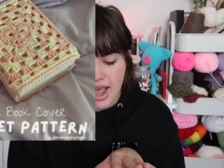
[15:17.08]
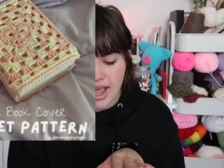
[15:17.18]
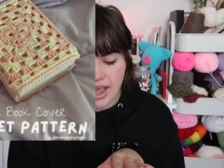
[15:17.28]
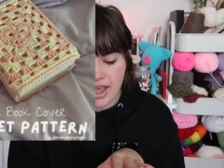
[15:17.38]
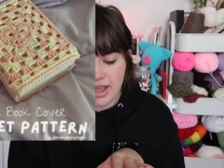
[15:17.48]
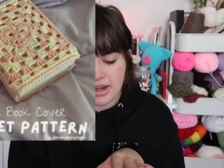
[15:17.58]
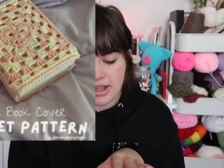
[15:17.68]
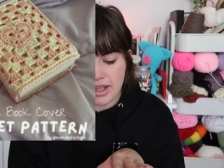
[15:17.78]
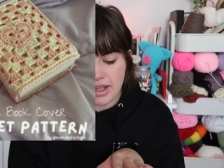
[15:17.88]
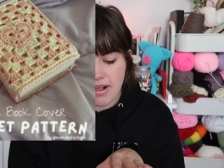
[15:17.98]

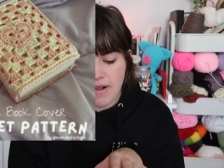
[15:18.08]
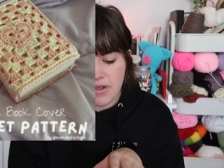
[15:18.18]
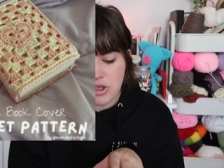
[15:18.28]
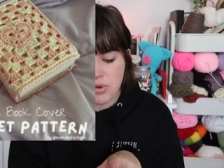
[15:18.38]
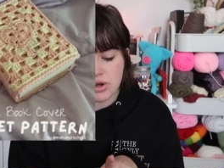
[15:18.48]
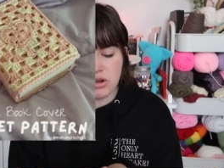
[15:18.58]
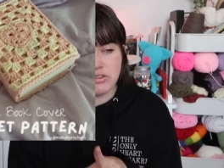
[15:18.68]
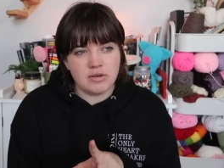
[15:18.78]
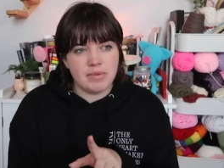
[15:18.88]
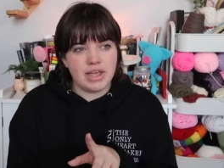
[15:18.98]
And you can
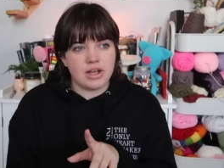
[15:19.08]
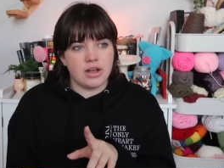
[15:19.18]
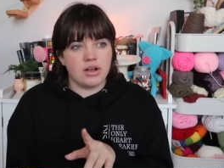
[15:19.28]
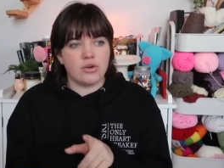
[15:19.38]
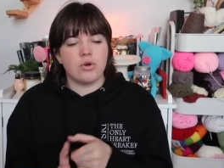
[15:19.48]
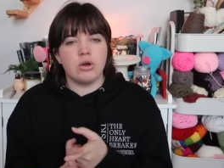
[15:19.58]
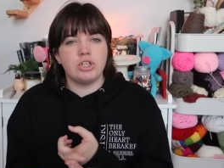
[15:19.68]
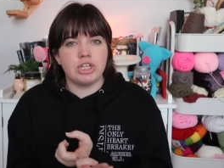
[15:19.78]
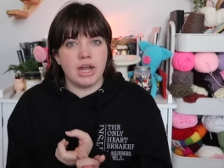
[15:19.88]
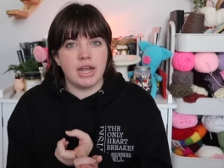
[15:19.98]
also make
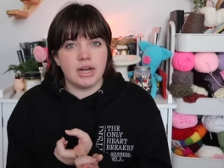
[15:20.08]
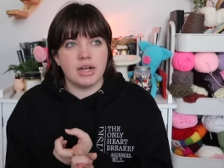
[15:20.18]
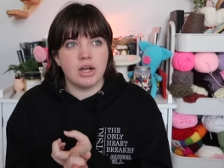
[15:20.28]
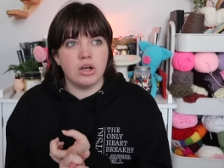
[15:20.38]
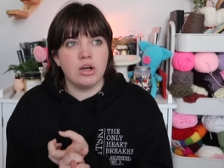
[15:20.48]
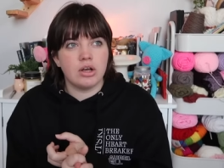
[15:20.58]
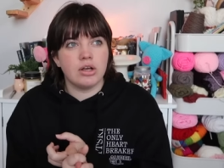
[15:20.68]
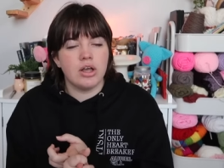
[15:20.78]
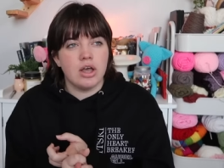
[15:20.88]
crocheted hook